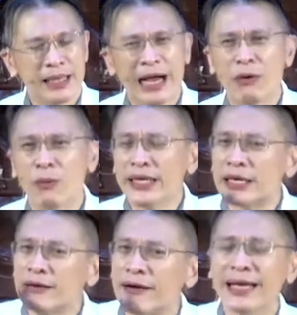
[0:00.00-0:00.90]
And how when
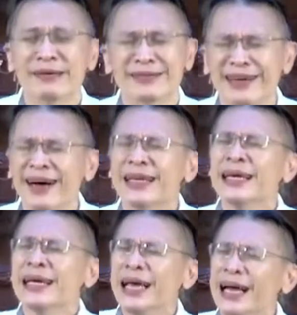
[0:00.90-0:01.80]
he cried out, God,
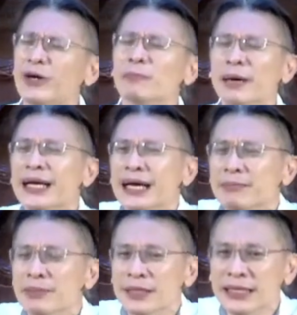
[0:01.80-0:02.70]
help my
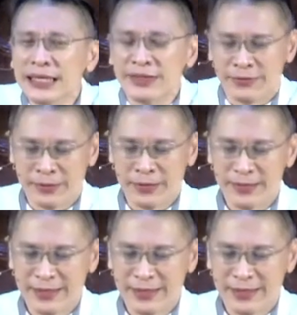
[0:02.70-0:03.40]
unbelief,